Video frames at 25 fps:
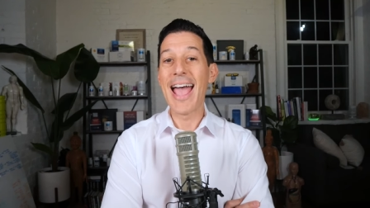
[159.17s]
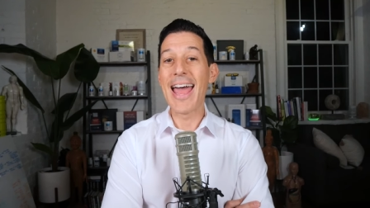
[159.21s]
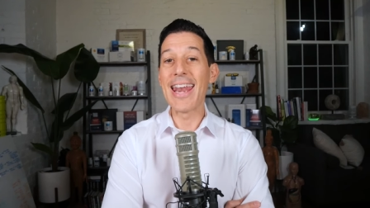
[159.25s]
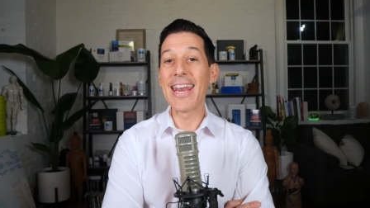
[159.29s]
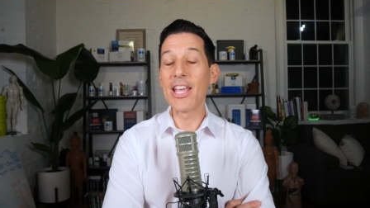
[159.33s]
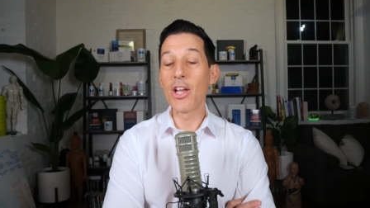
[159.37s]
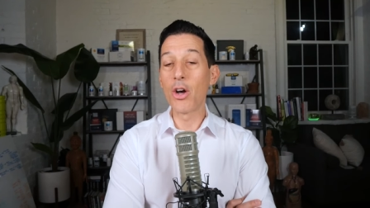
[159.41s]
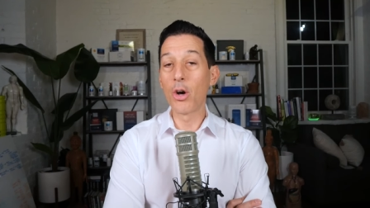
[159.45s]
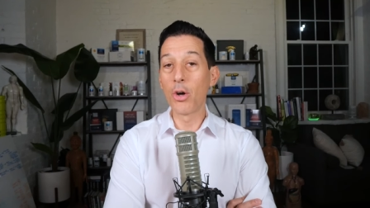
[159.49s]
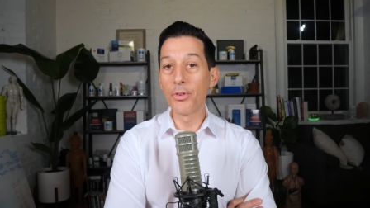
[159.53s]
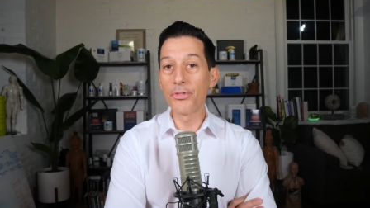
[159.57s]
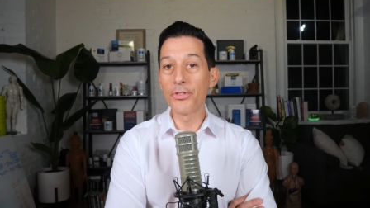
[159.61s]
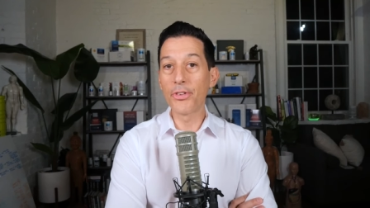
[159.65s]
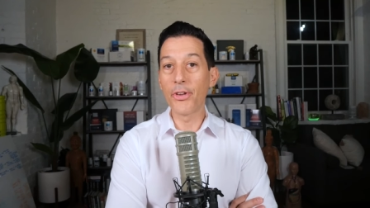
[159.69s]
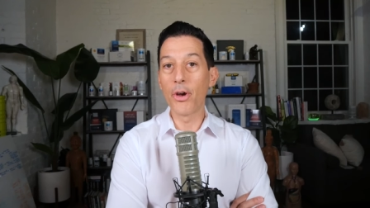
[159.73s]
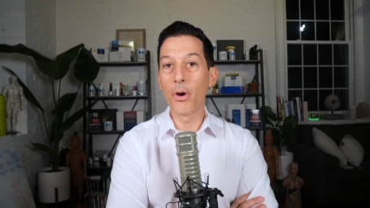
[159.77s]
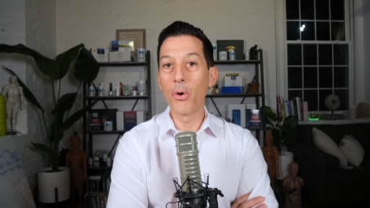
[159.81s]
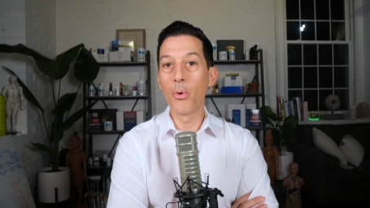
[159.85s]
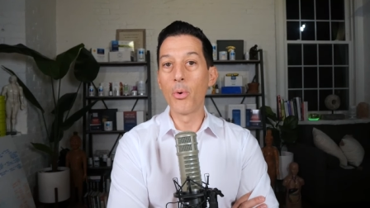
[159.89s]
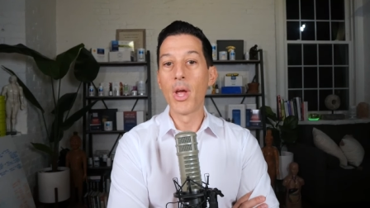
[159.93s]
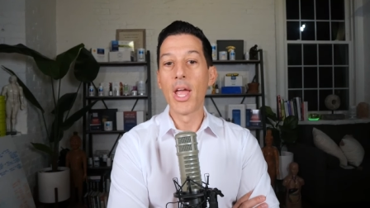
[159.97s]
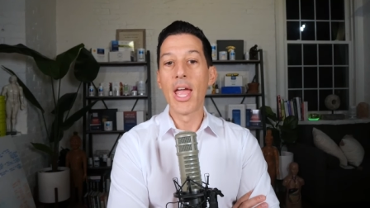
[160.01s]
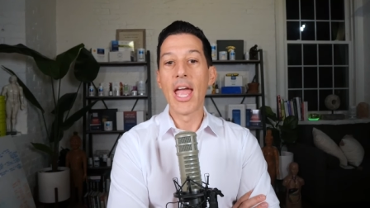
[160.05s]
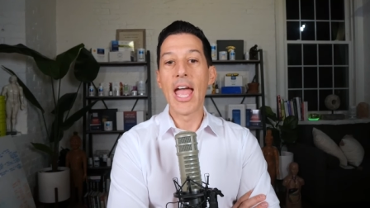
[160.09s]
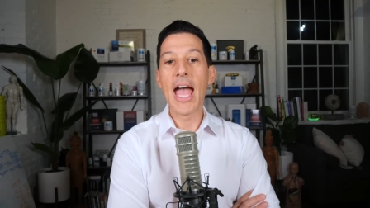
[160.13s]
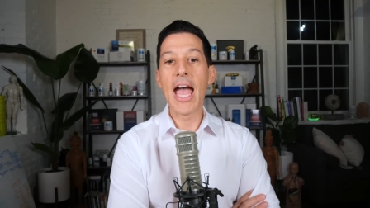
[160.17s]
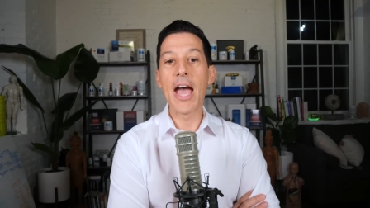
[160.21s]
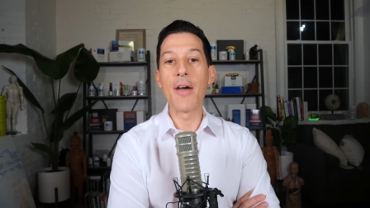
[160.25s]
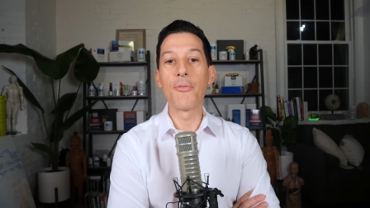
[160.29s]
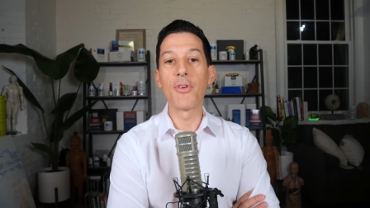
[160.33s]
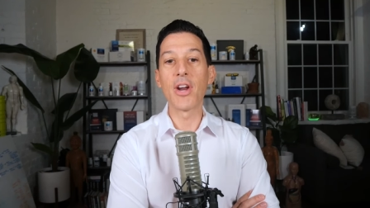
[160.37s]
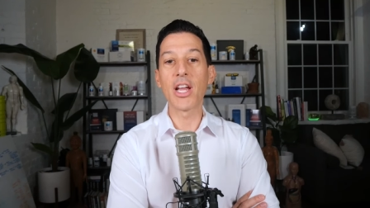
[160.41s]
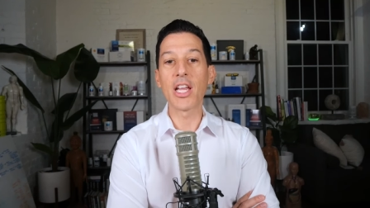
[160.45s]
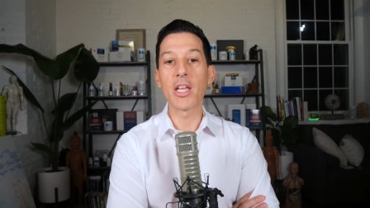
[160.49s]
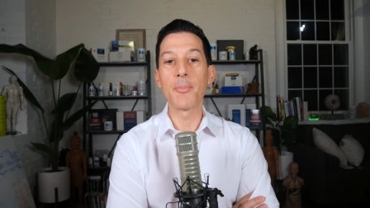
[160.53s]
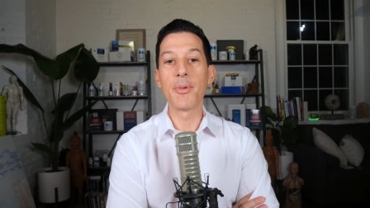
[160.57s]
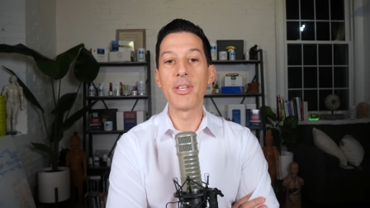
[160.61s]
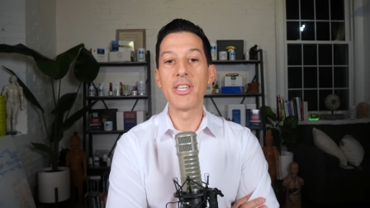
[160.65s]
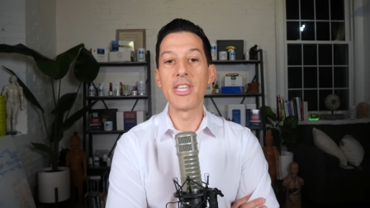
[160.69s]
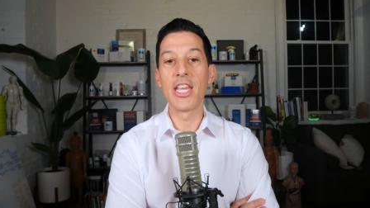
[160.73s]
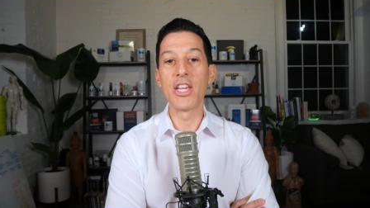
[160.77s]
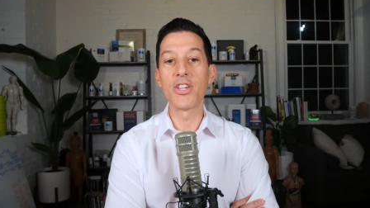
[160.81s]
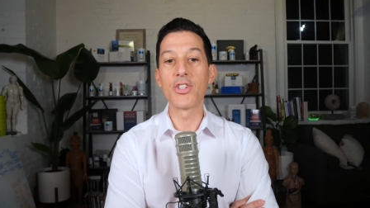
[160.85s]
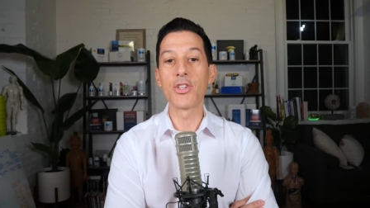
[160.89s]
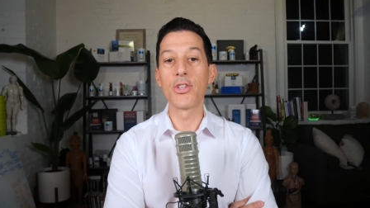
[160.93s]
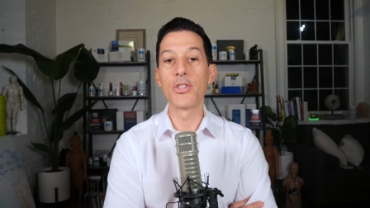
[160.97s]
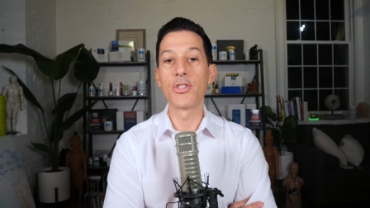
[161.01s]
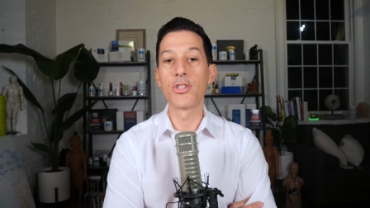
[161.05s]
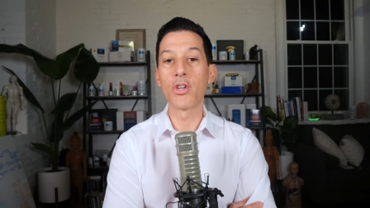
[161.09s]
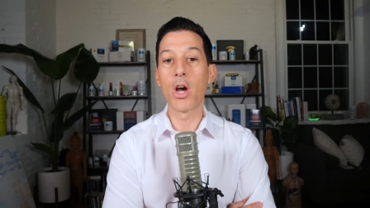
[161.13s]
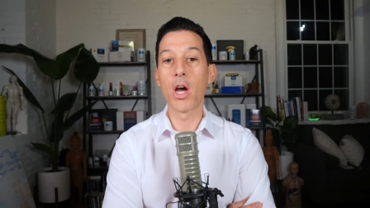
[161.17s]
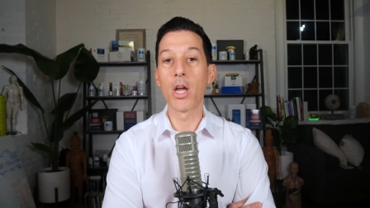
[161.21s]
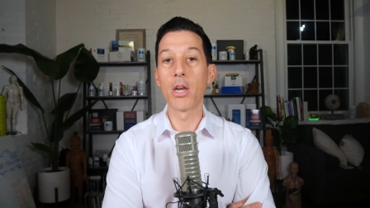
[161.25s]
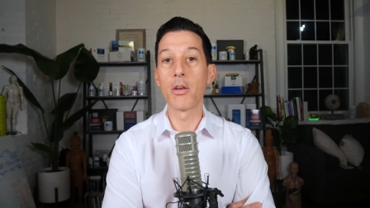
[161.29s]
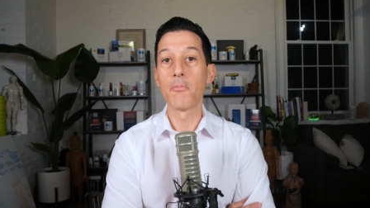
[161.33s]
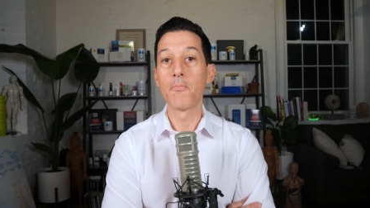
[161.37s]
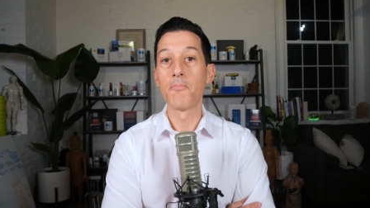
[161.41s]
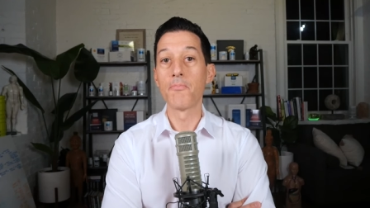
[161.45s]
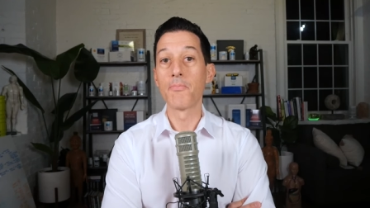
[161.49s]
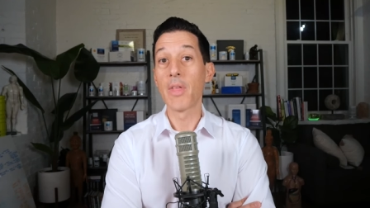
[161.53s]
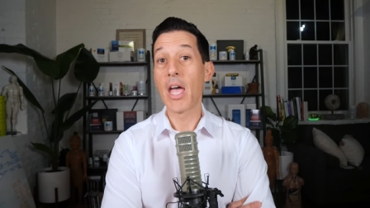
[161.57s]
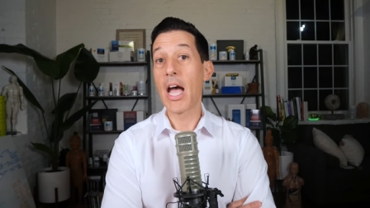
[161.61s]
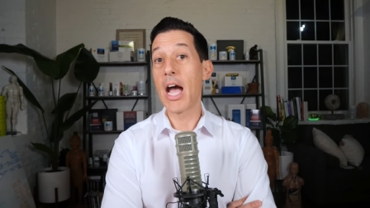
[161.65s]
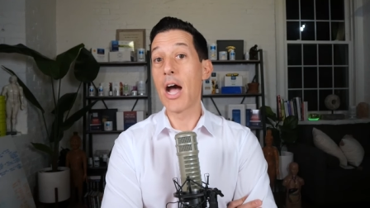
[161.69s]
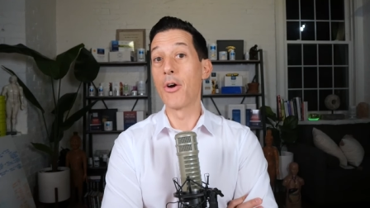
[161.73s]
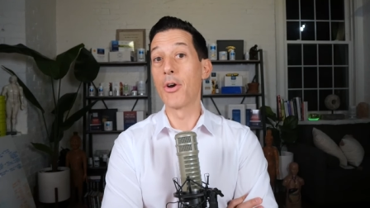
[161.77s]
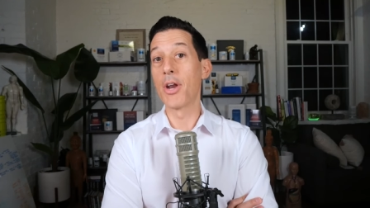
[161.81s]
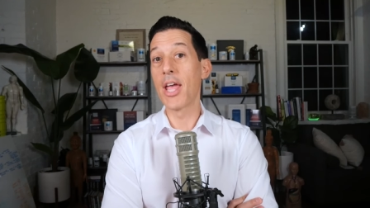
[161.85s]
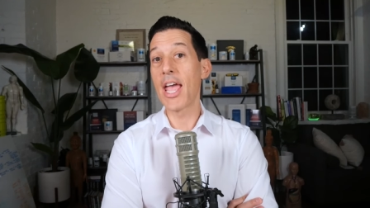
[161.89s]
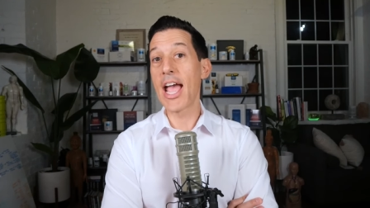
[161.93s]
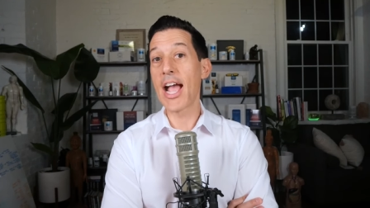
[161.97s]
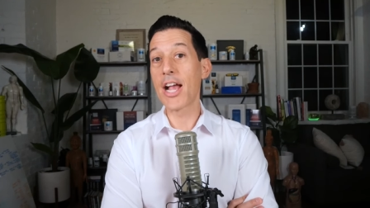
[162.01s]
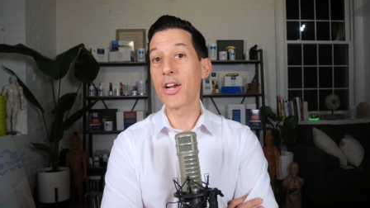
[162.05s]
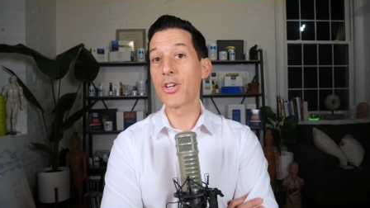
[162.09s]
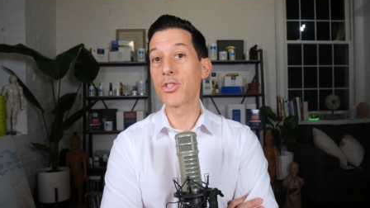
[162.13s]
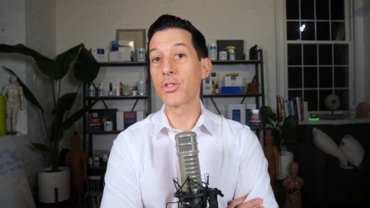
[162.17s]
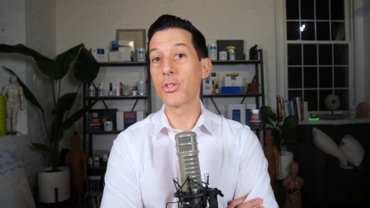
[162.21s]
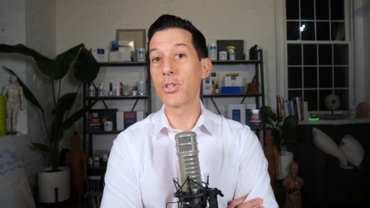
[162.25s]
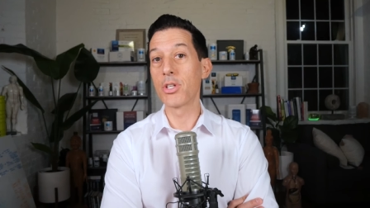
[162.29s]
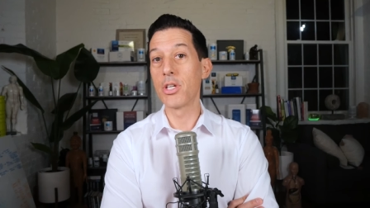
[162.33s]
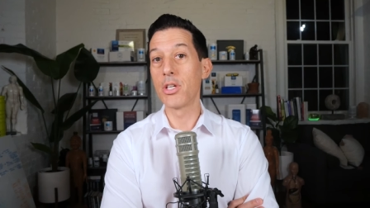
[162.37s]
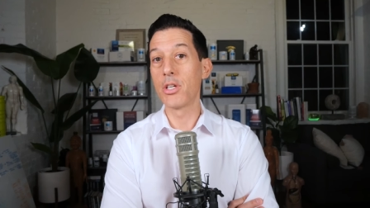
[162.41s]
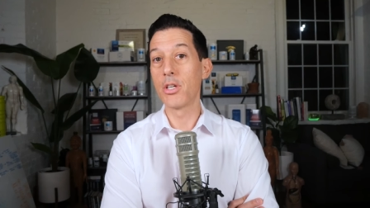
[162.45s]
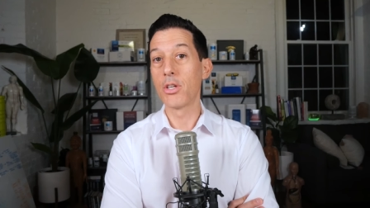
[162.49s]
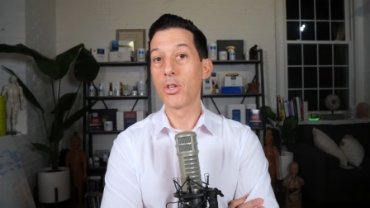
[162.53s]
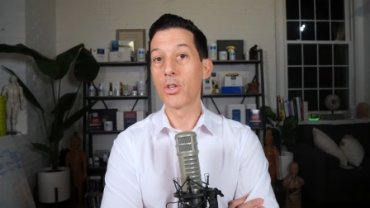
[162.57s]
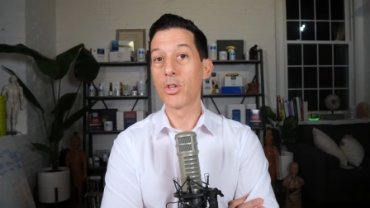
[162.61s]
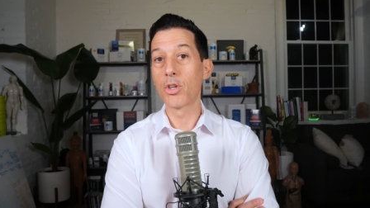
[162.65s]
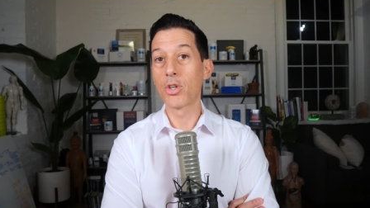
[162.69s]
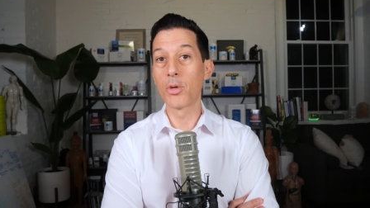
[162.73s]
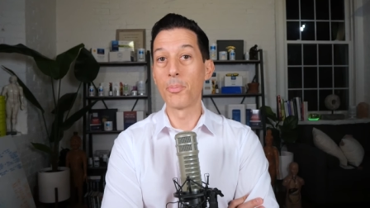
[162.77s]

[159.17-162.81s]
and I also have recommendations on how to actually